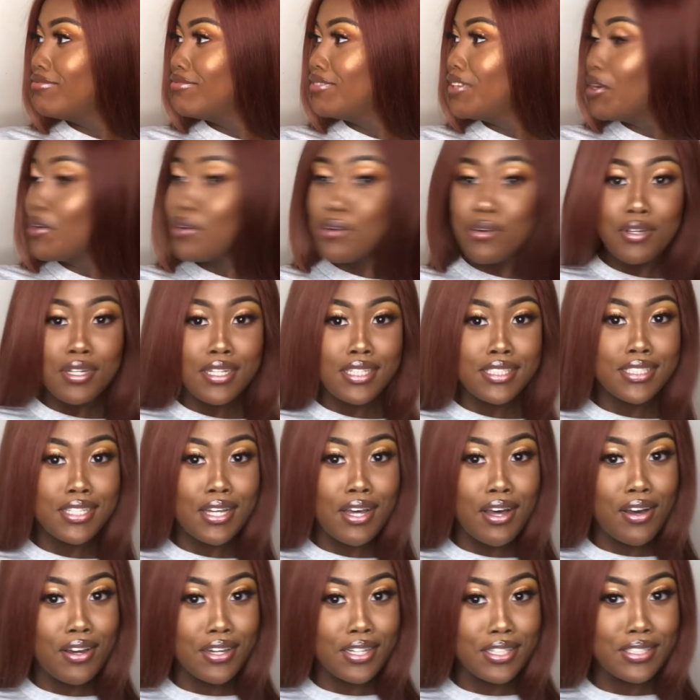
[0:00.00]
who are you
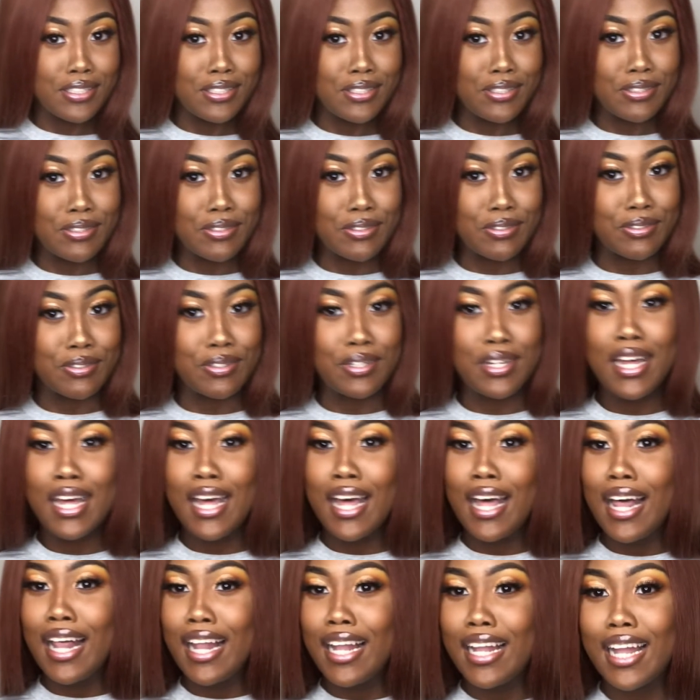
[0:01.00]
talking to?
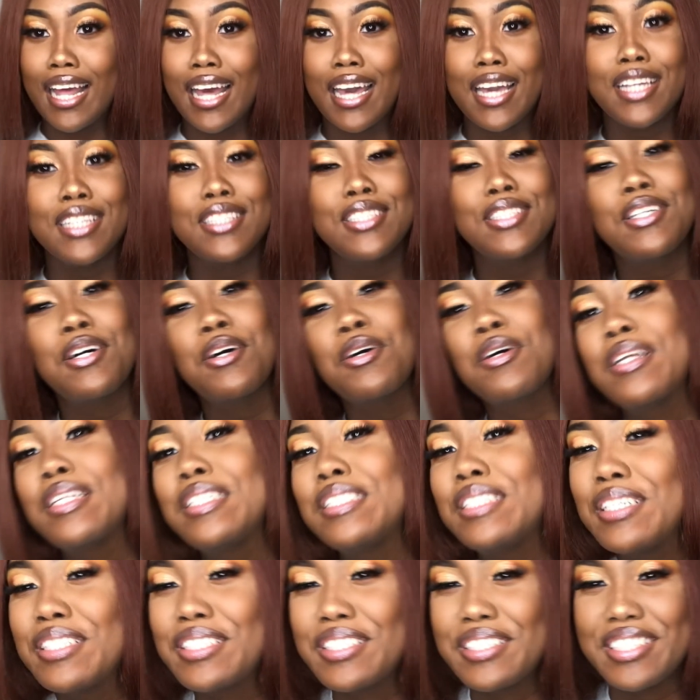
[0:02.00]
Like,
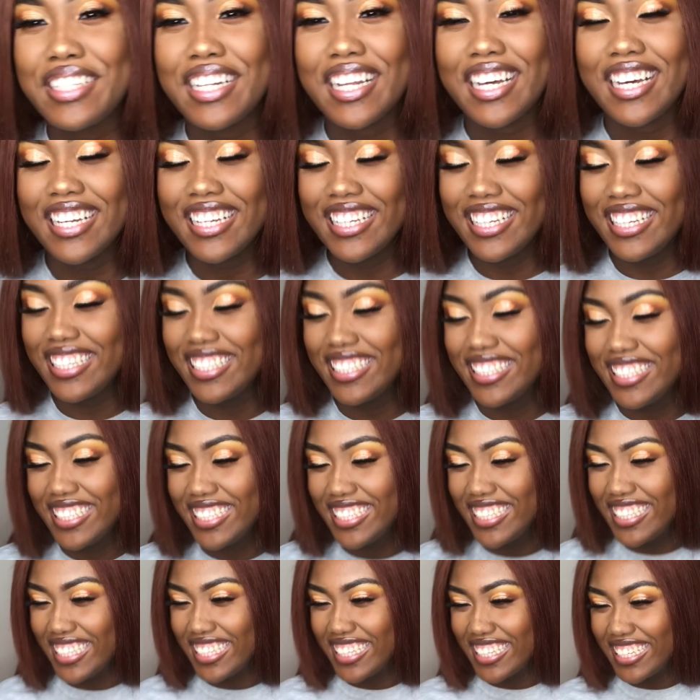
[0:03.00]
don't do that.
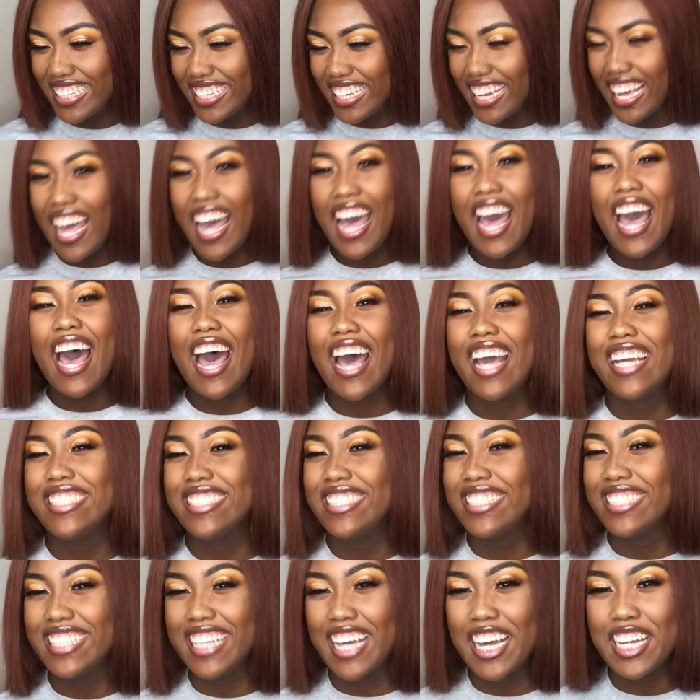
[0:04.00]
I
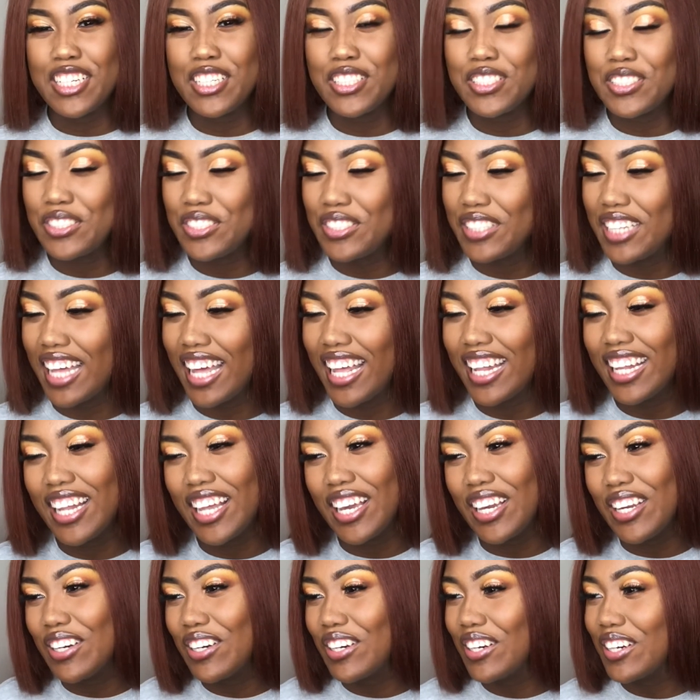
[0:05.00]
did that. Don't do that.
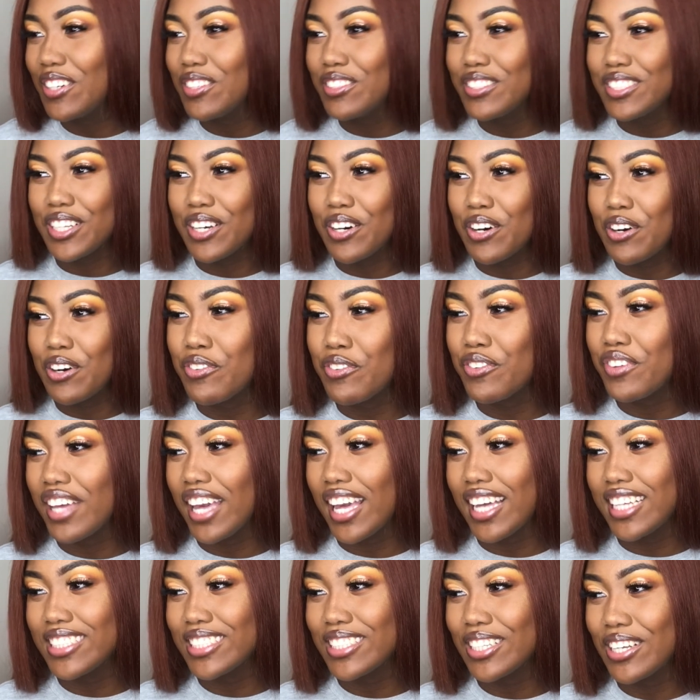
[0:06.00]
Like, girl, it was a
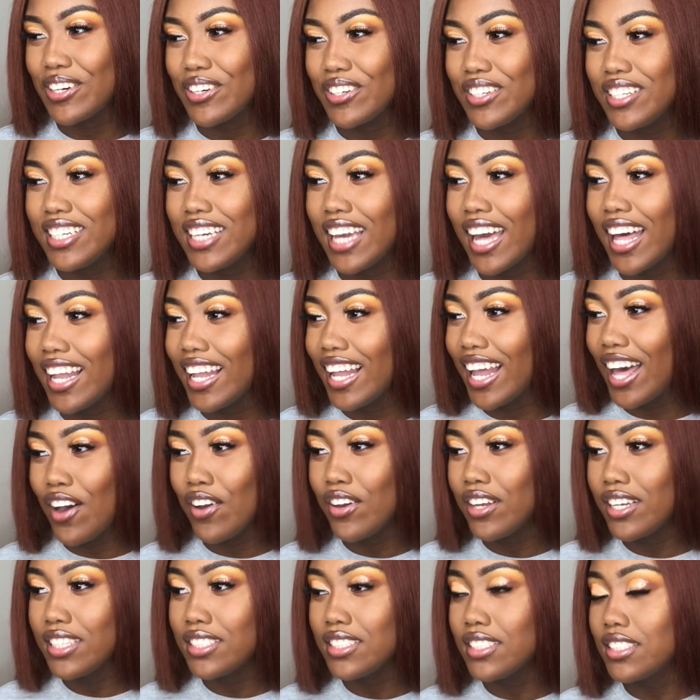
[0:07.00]
fiasco. He got
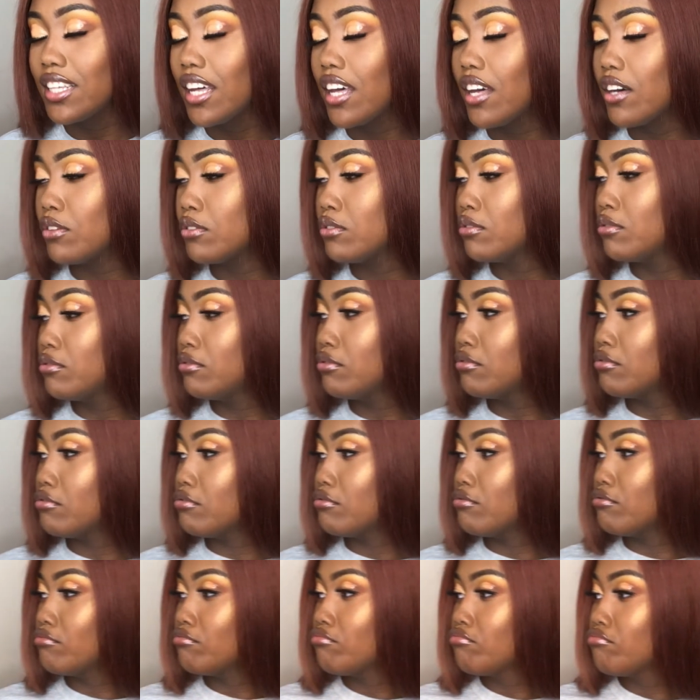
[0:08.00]
loud. He said,
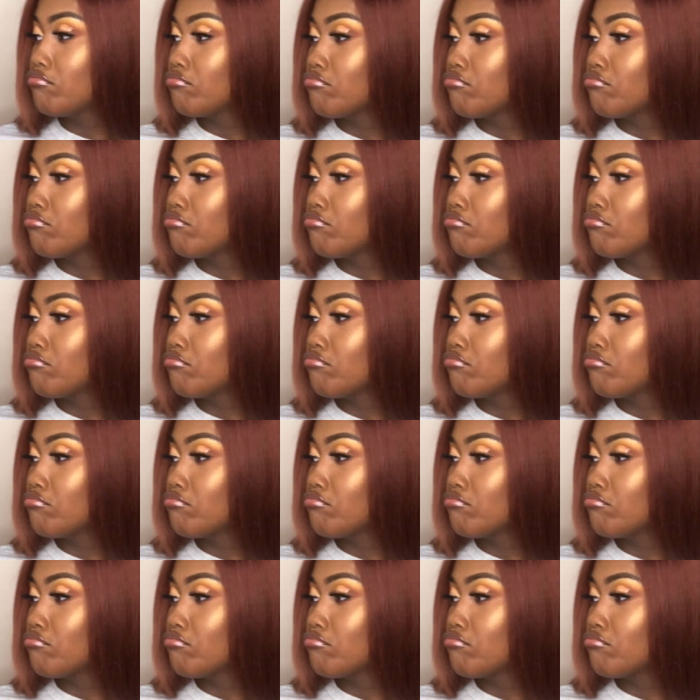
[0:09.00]
ooh.